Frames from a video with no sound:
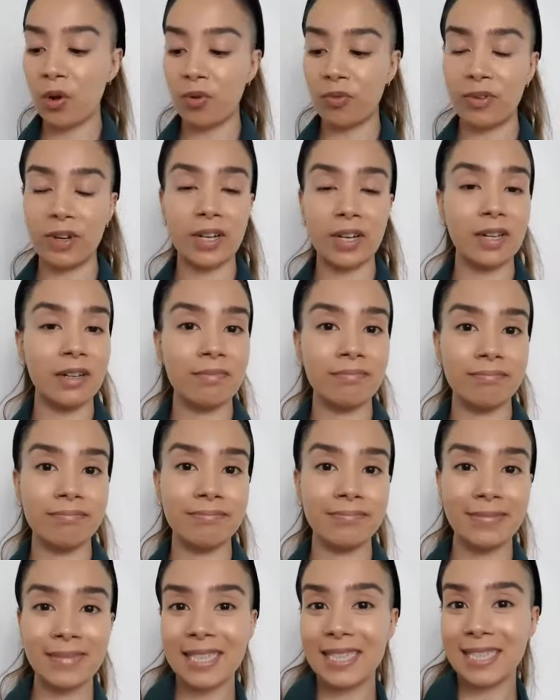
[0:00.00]
over
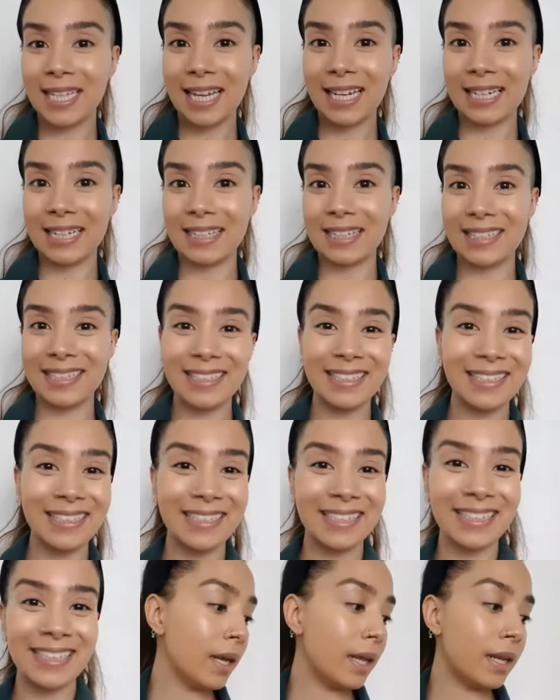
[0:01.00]
the skin.
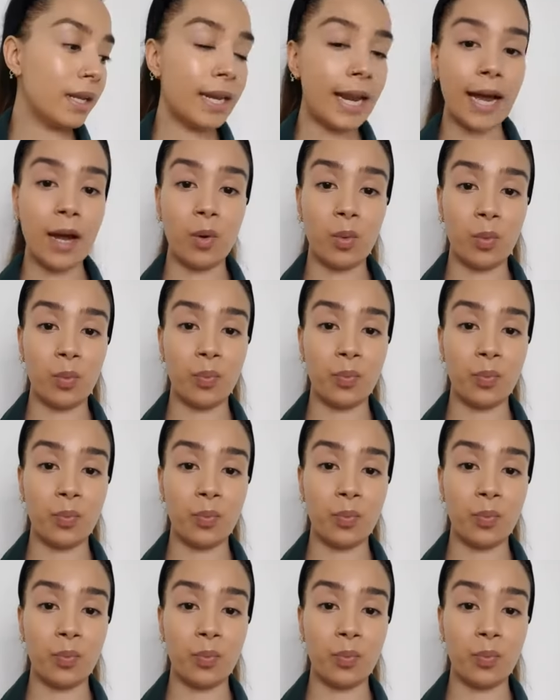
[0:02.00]
Now,